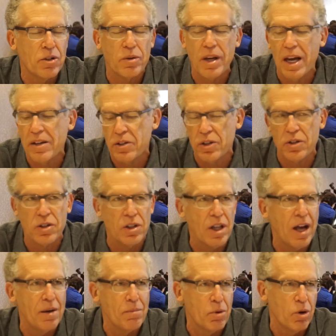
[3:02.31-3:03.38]
So yes, there's a
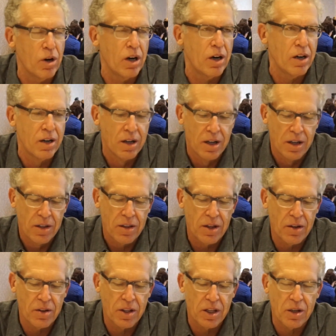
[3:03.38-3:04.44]
lot more.
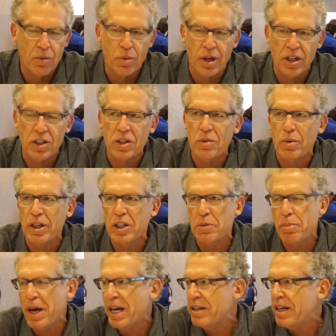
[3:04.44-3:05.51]
We
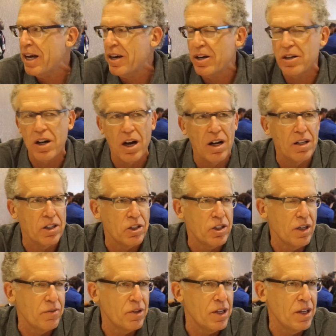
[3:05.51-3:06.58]
expand out our
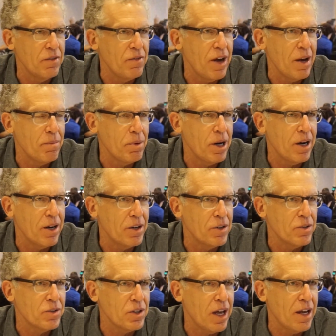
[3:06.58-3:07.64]
knowledge of the
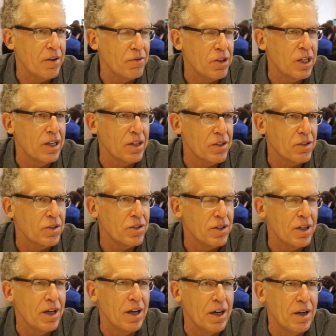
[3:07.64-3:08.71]
vampire side of things
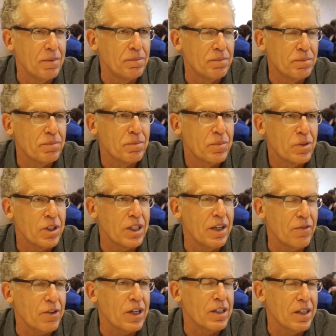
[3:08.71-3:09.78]

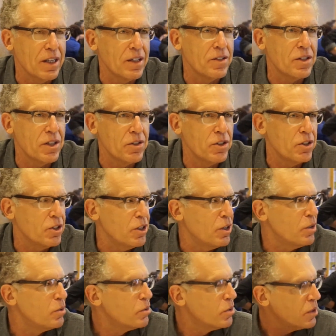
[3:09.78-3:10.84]
significantly in season 2.
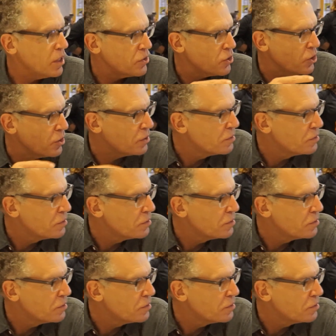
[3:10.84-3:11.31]
Yes, sir.